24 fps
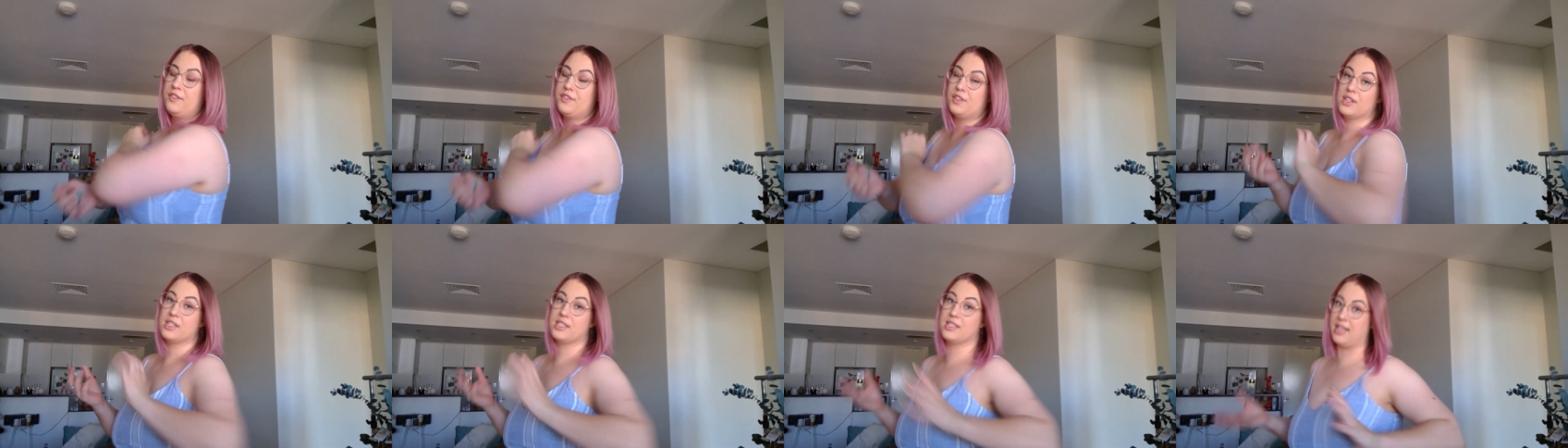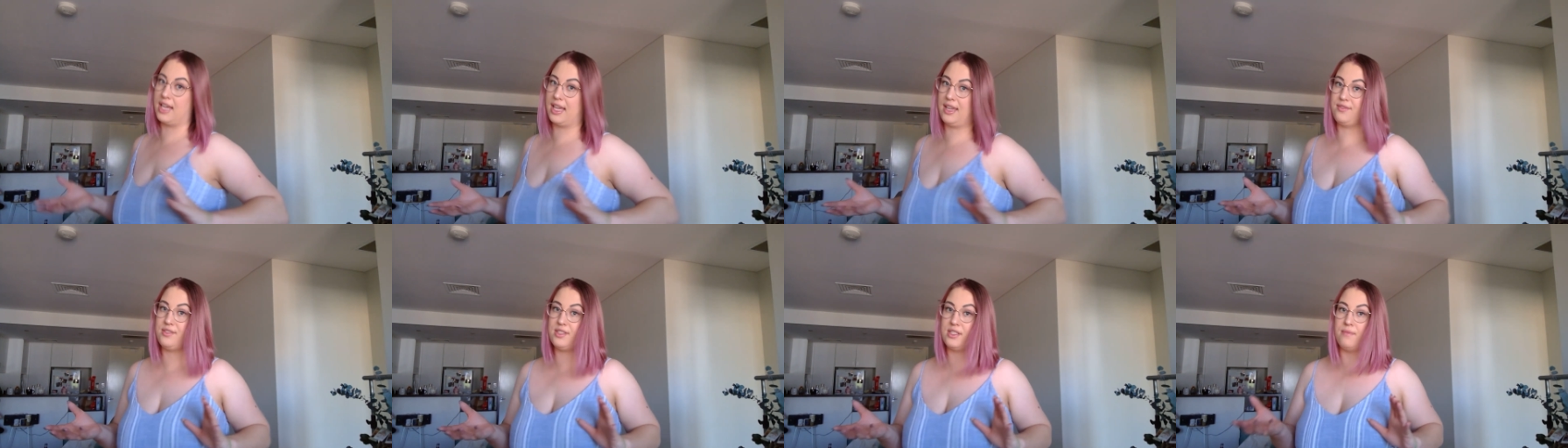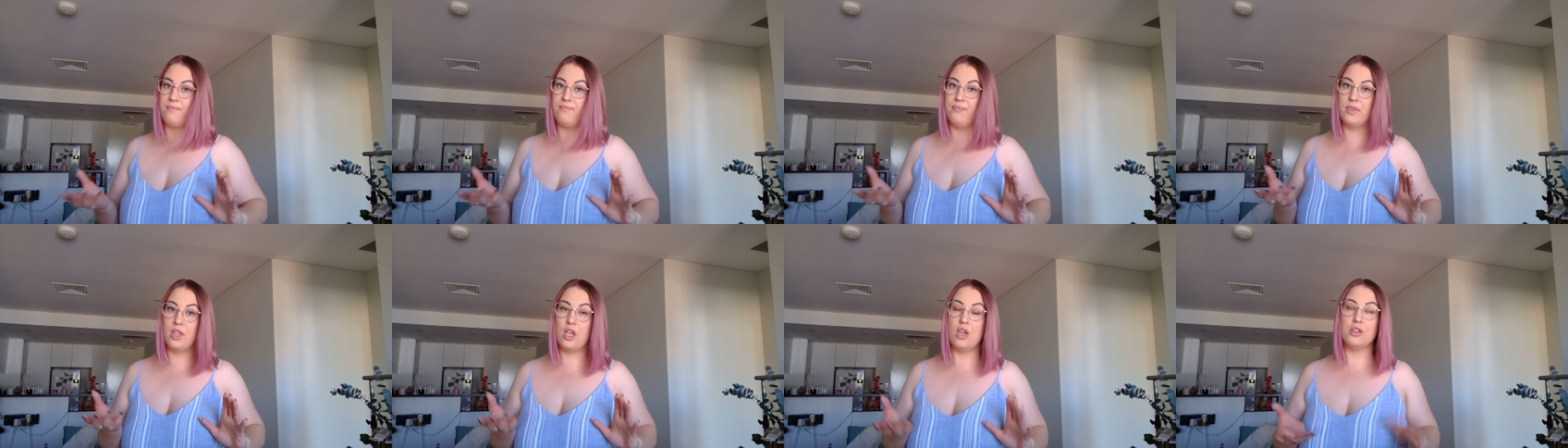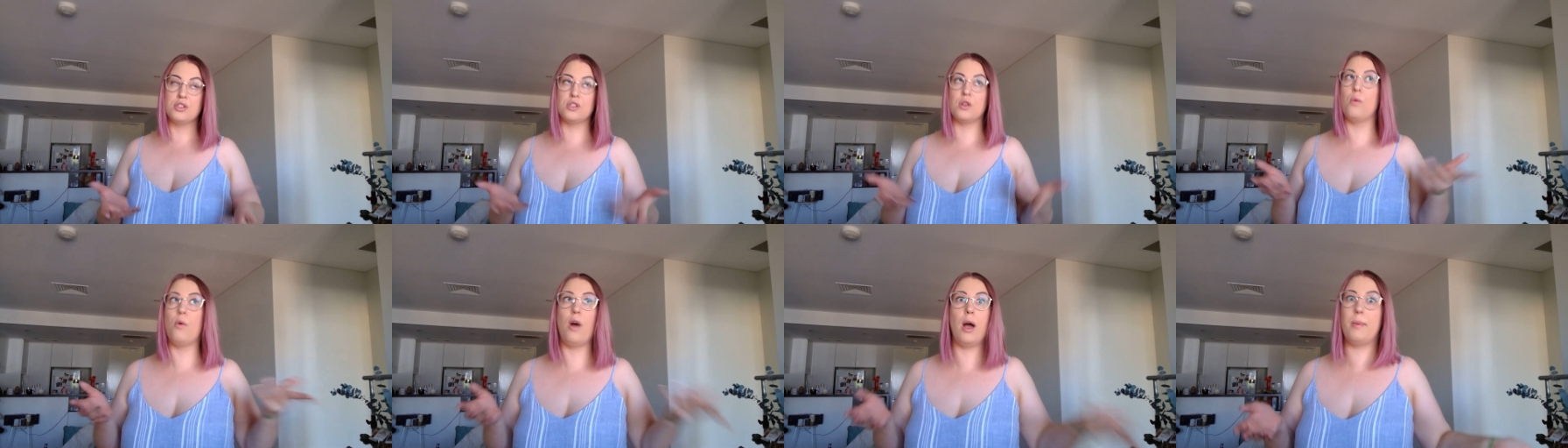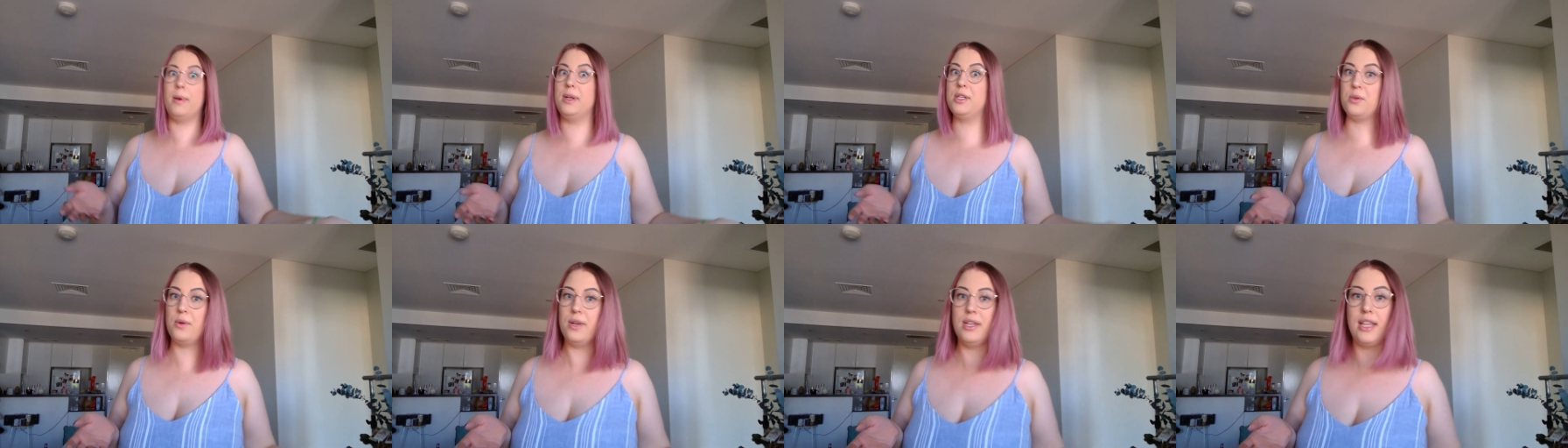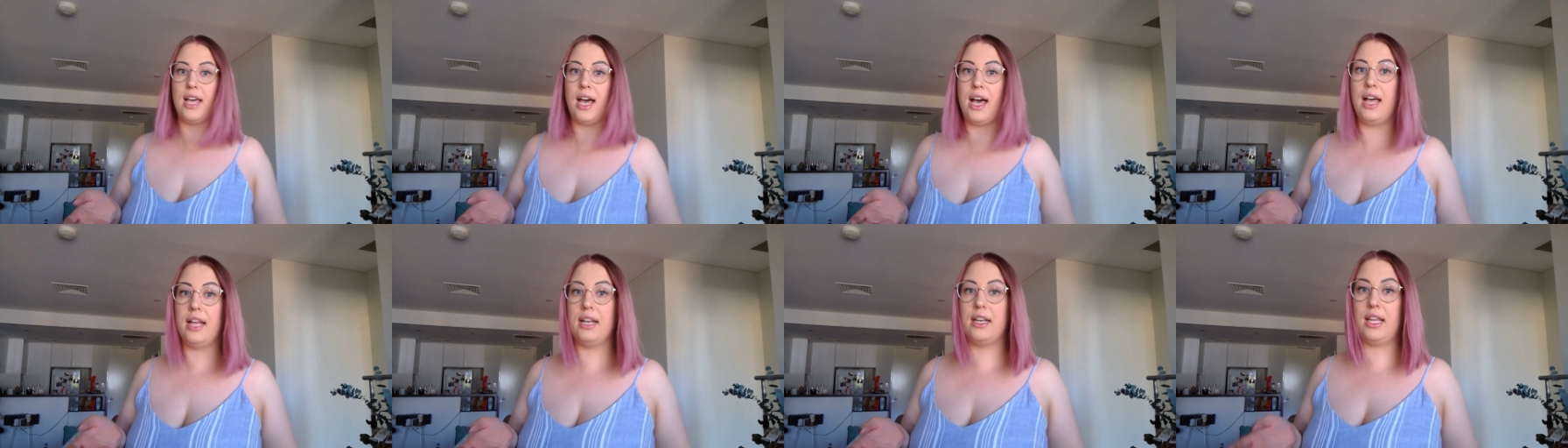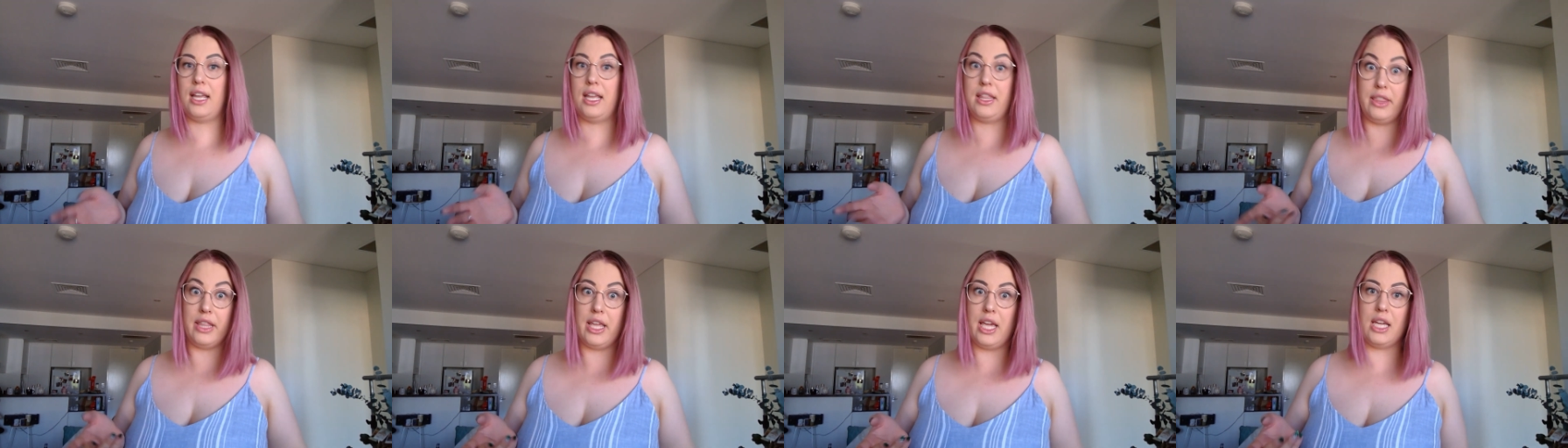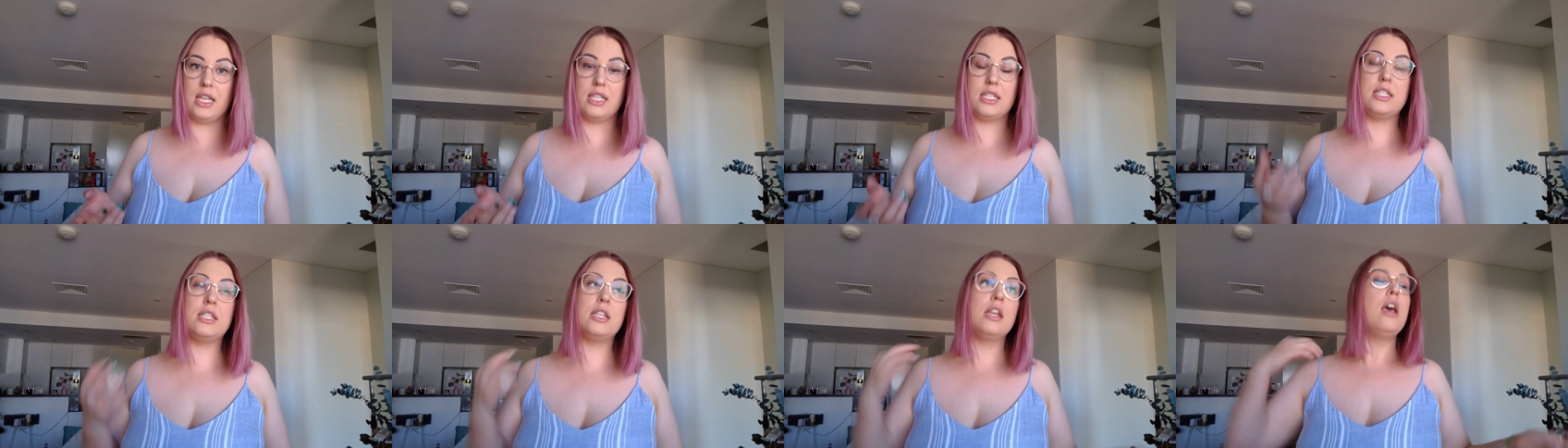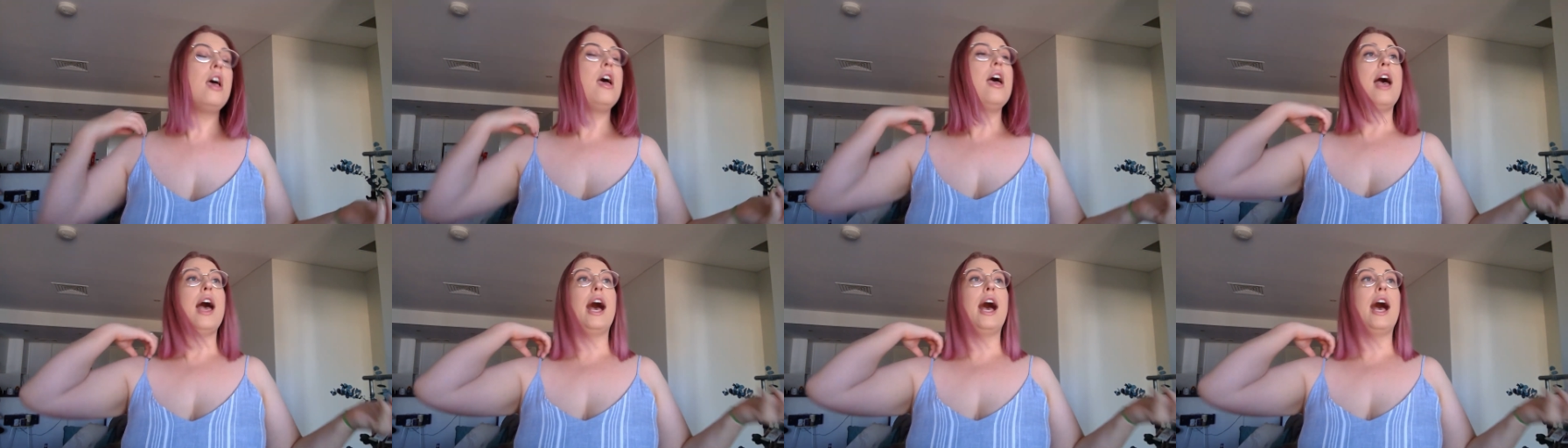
for the sleeves. So why am I doing that in this?